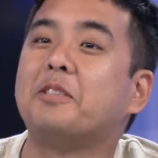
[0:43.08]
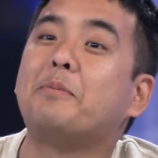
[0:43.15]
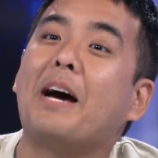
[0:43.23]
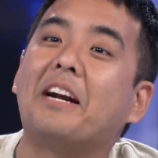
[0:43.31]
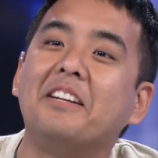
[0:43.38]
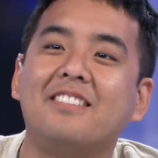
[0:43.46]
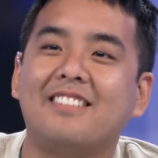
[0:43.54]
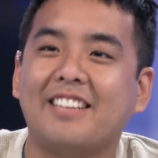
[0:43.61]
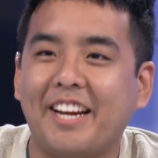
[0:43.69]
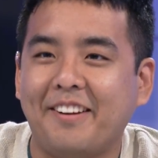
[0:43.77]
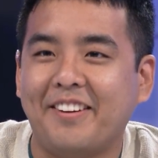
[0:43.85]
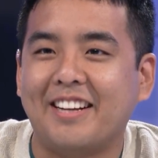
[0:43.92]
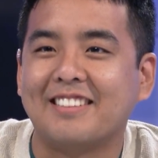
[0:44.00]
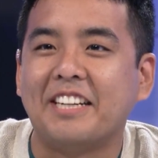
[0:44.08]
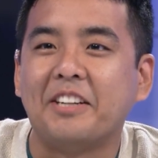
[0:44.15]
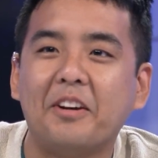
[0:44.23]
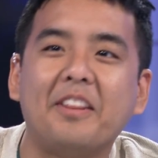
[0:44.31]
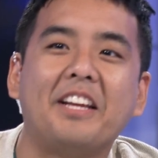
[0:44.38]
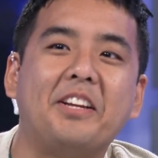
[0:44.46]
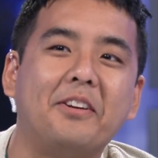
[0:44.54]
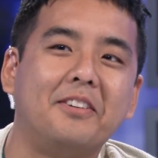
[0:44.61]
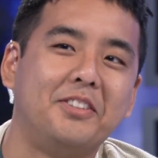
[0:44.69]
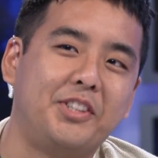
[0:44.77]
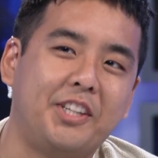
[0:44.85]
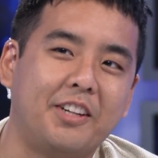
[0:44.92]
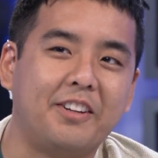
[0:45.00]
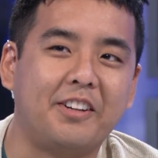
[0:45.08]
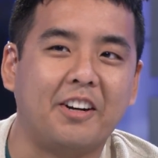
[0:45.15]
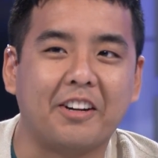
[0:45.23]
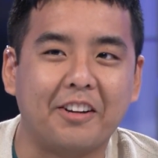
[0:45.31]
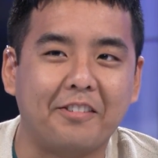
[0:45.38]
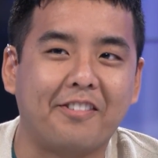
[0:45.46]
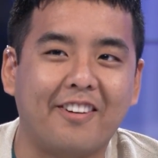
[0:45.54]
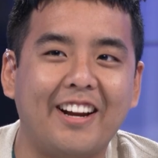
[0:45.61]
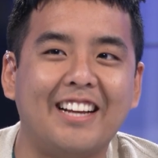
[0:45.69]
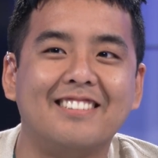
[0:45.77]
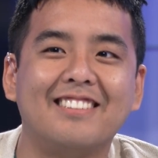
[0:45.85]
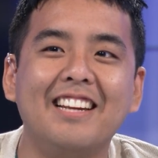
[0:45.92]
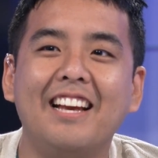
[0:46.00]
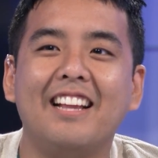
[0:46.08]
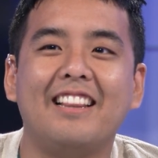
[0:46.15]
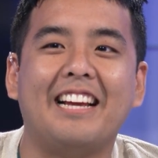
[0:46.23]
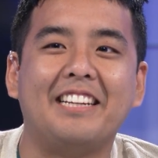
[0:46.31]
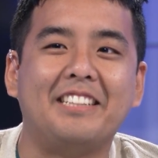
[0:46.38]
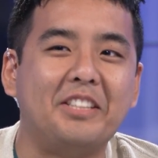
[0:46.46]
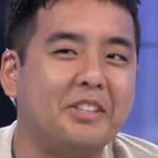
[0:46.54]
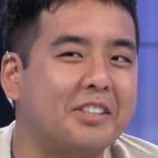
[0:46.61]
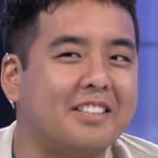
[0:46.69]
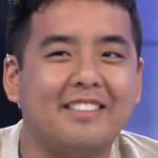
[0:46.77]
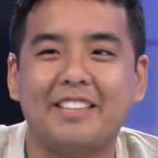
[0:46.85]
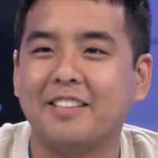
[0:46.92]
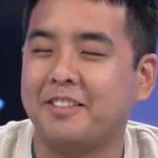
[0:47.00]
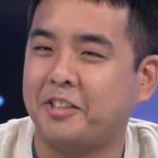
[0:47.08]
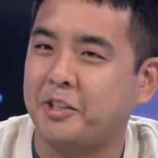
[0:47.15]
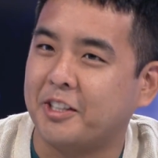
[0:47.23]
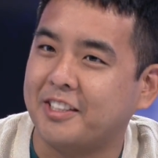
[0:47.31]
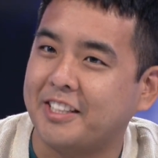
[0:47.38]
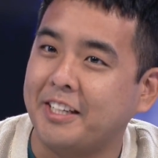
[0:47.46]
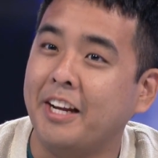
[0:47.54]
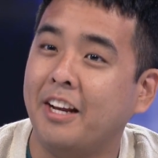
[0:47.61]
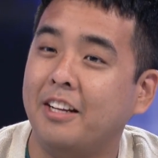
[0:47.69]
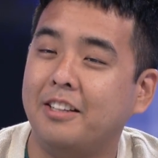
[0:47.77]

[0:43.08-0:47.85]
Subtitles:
was about to say, because I know that you and Chillen are good friends, that did you just steal his jersey?